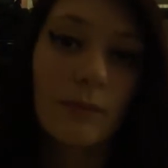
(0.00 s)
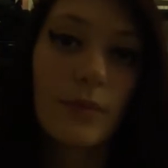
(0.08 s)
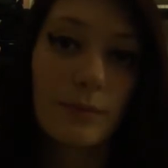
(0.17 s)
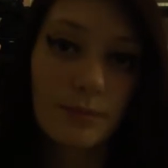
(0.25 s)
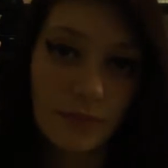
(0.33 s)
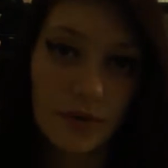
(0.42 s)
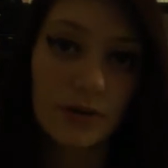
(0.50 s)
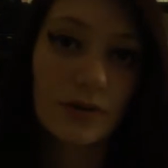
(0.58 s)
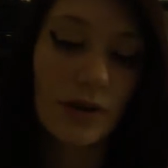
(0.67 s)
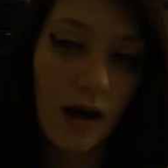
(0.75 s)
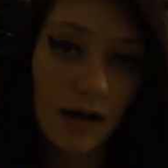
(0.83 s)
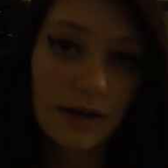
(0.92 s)
but you
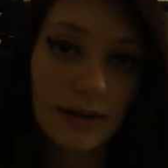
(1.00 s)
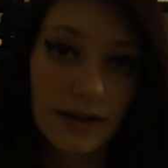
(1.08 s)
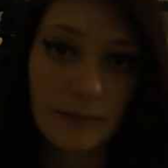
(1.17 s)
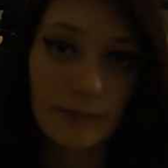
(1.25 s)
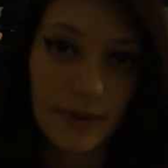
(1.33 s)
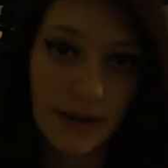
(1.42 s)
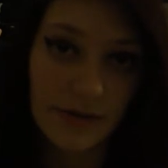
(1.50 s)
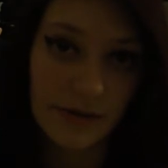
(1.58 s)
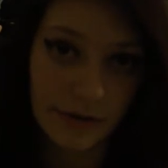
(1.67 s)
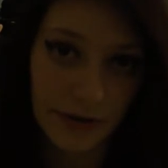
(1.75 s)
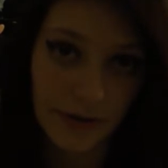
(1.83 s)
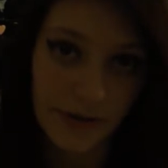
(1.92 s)
can't eat
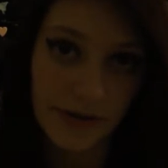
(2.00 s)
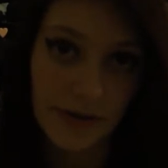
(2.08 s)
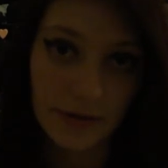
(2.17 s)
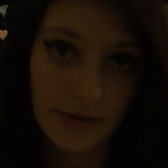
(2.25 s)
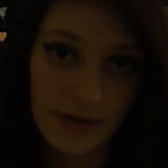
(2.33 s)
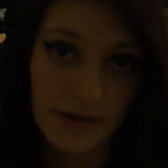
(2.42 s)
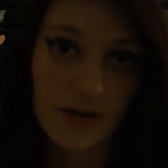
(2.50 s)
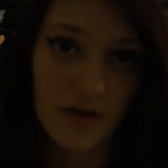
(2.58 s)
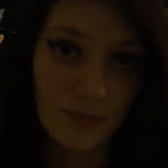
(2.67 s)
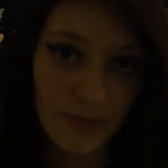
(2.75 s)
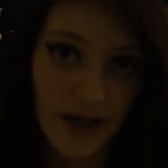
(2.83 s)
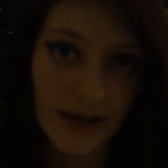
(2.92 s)
pizza crusts because
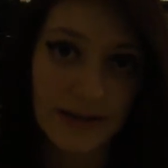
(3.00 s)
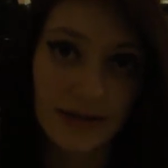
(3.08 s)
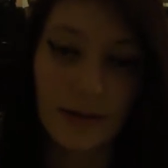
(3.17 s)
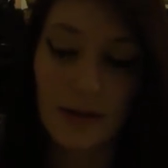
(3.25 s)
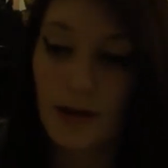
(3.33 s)
it's bread.